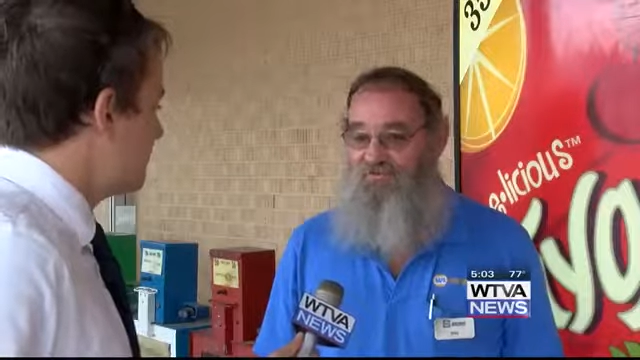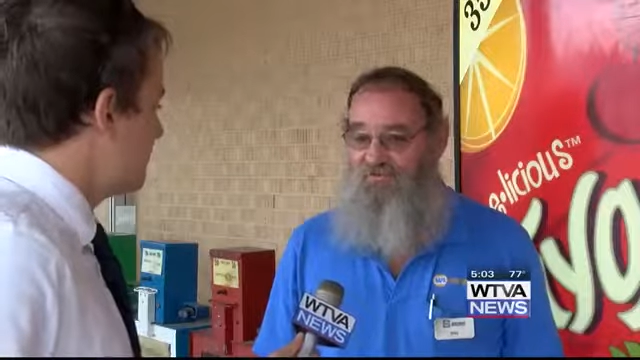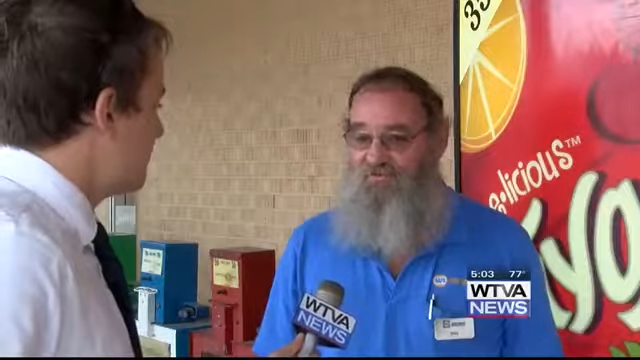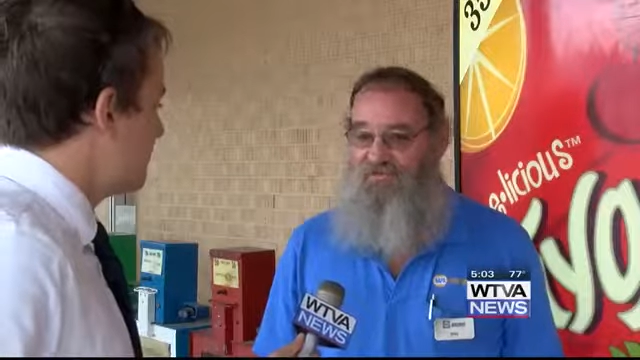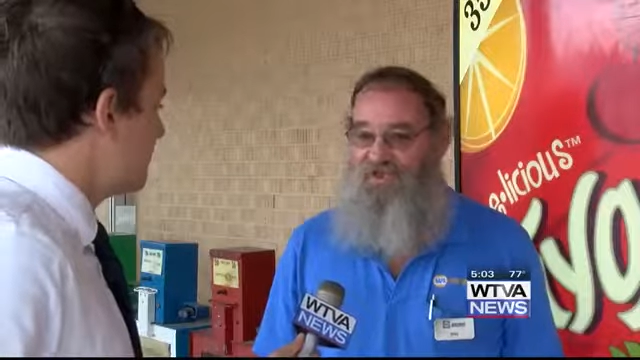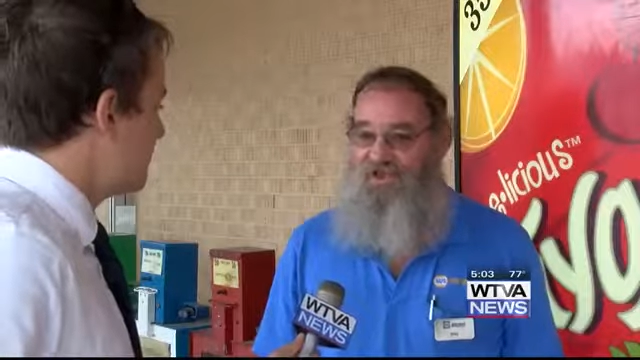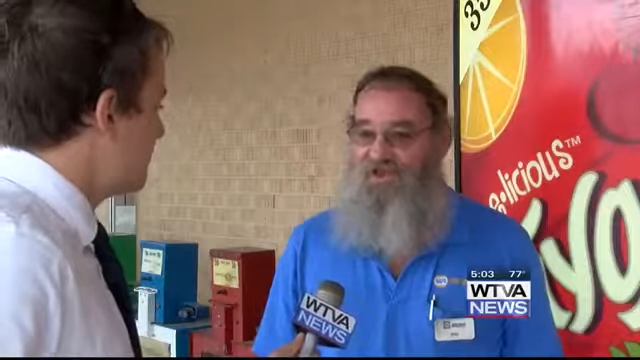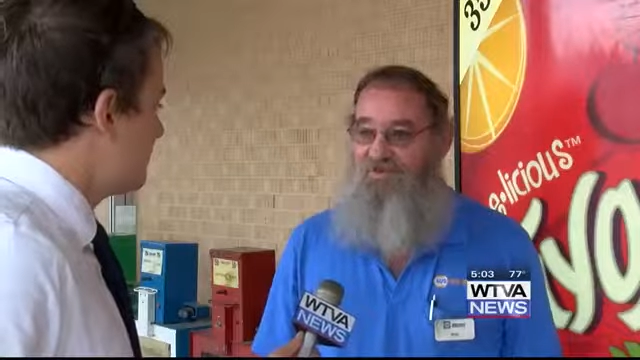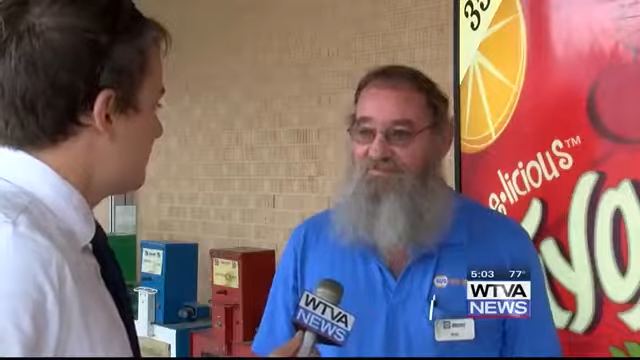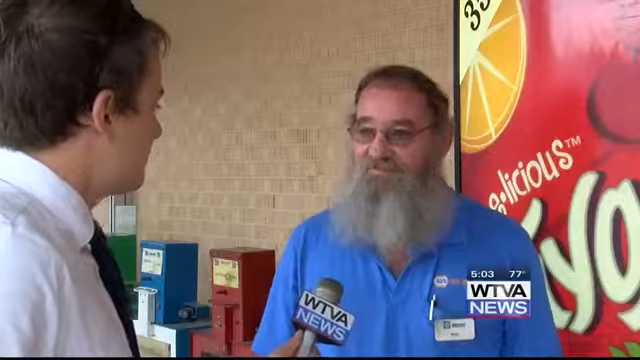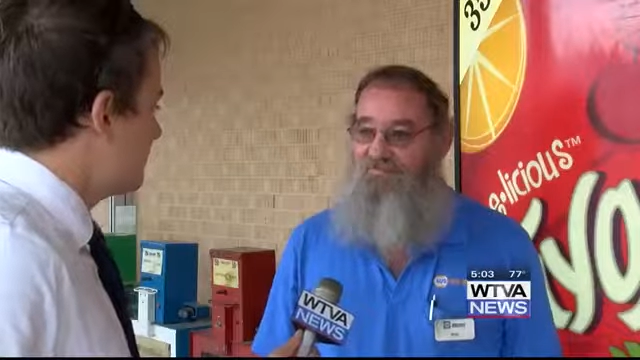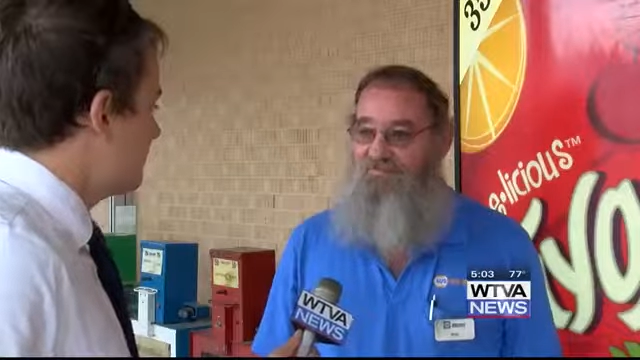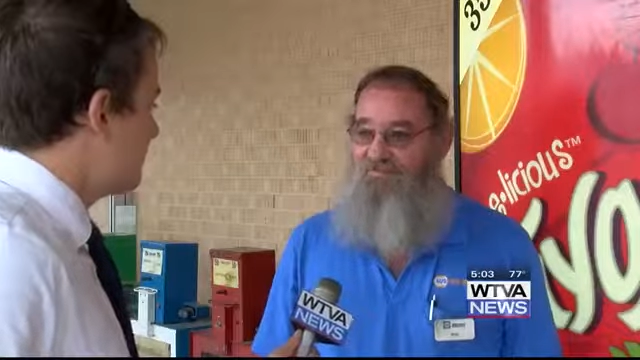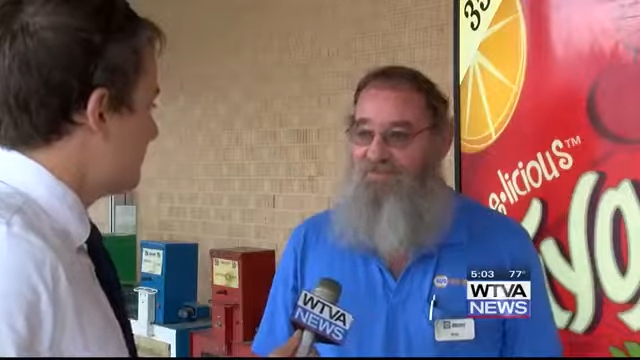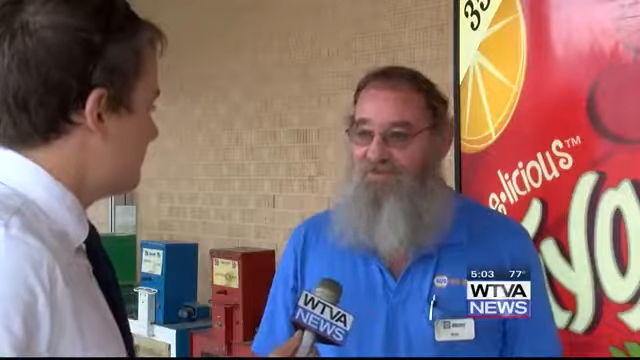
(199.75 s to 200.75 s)
scene of the
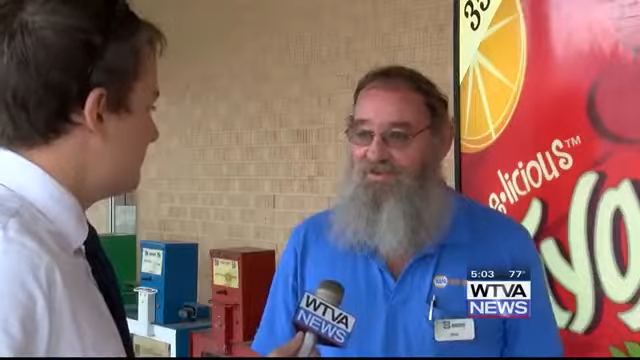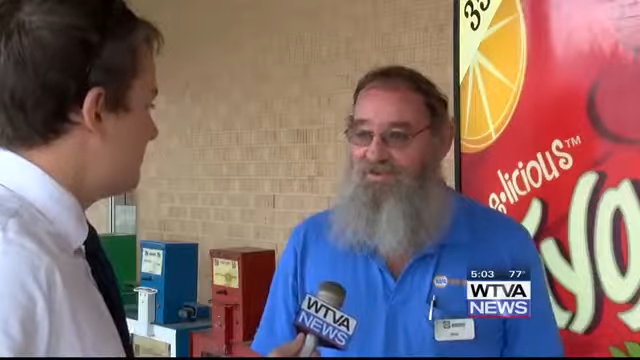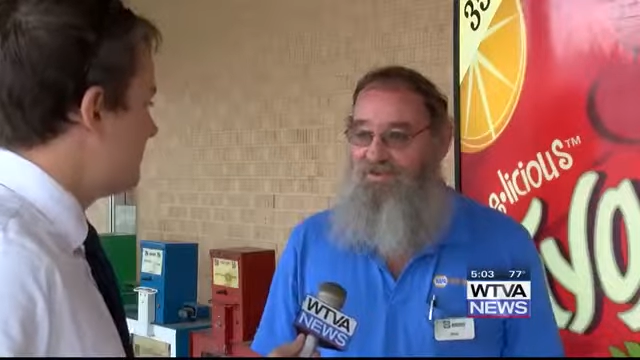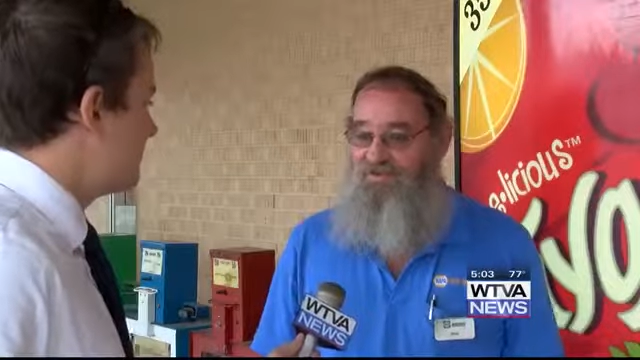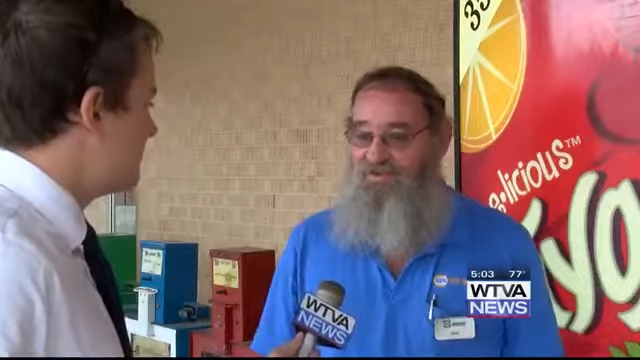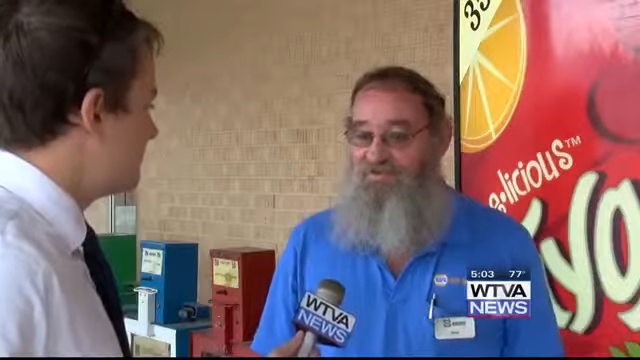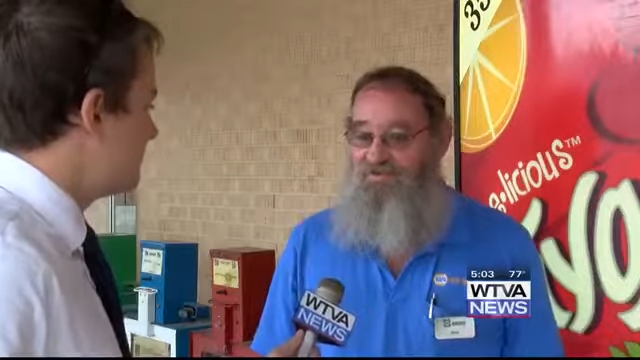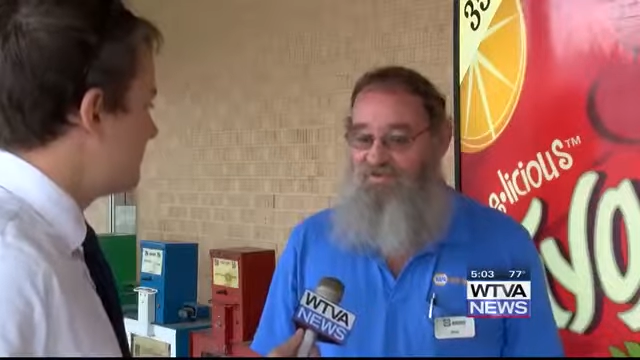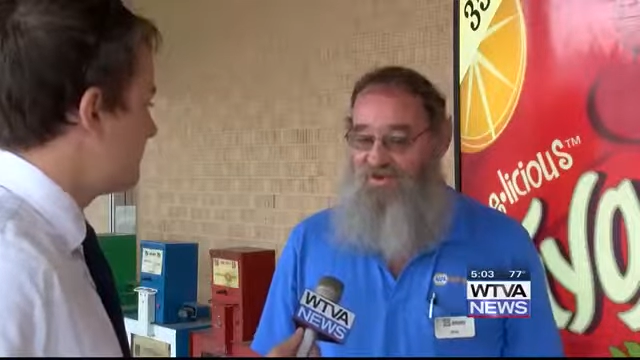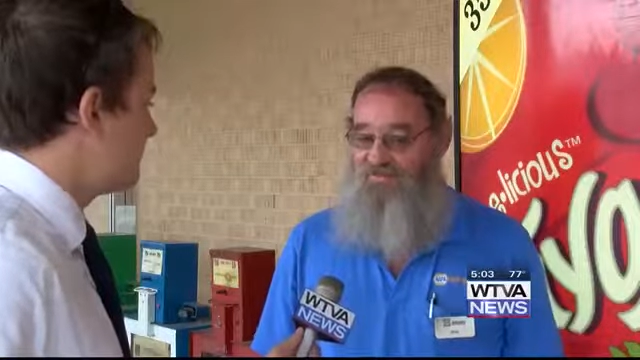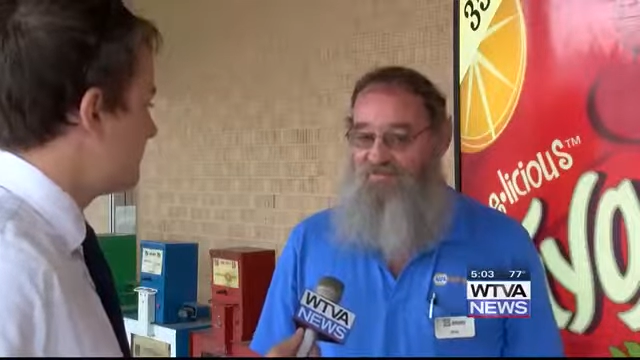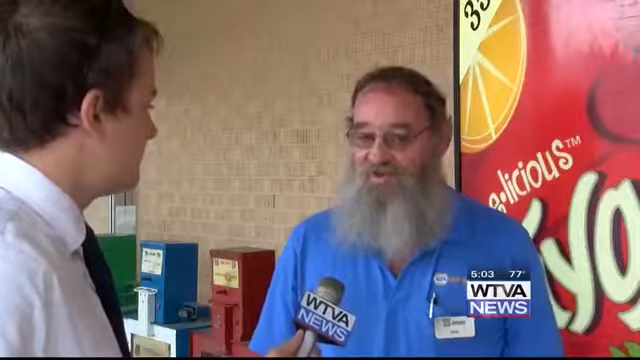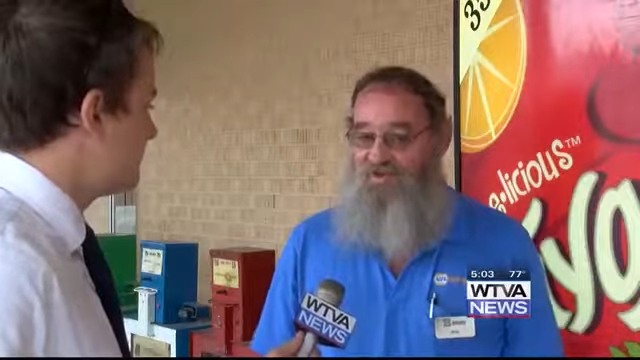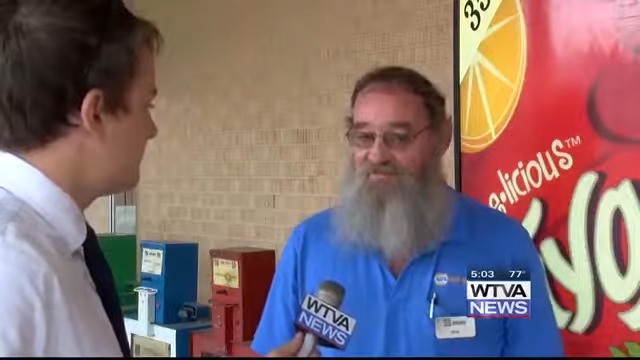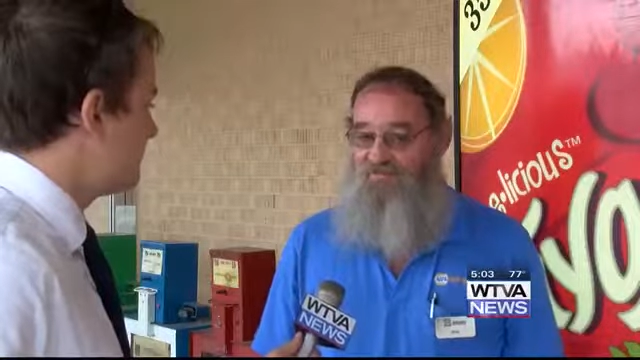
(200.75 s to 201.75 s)
accident is
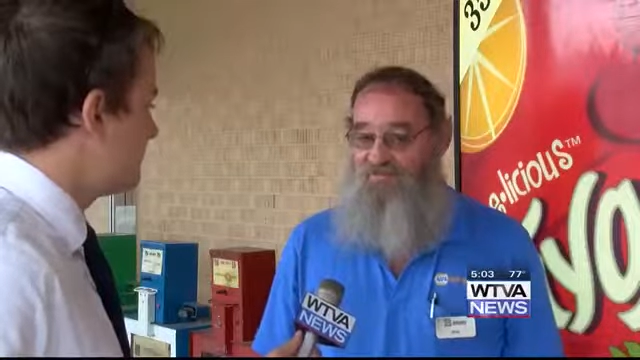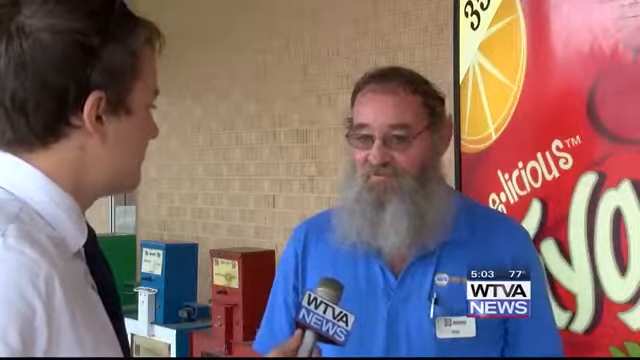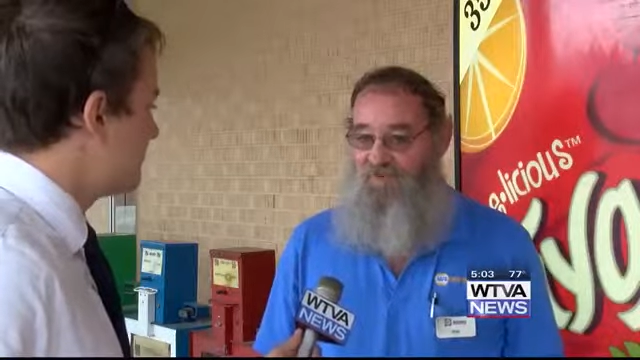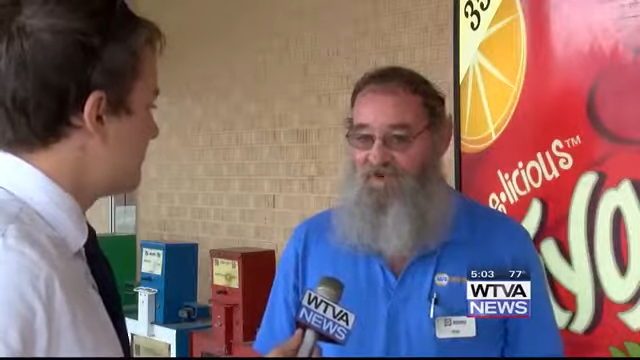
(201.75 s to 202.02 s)
dangerous.